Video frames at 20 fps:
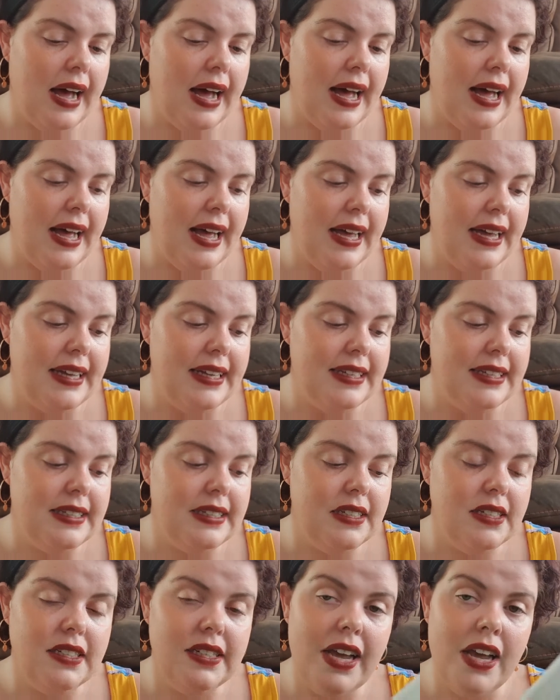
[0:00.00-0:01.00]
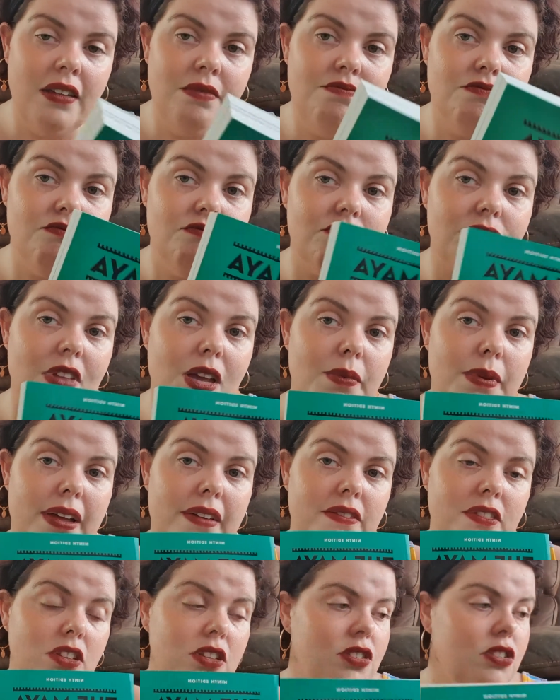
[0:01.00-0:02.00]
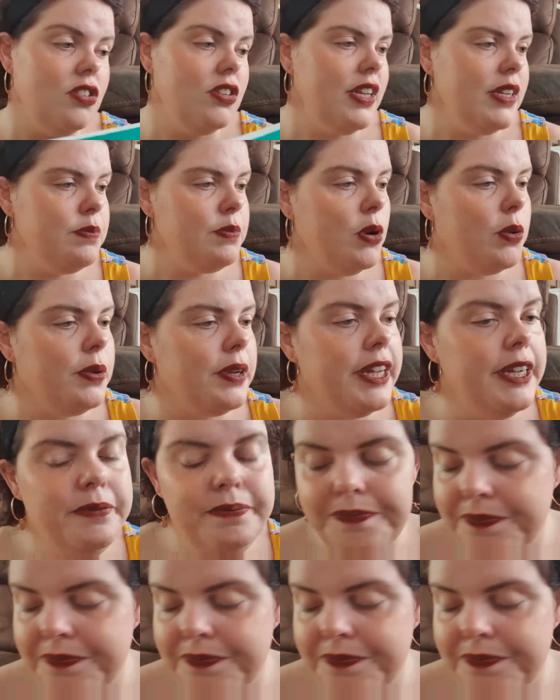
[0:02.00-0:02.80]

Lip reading: and yeah, I haven't looked through this properly.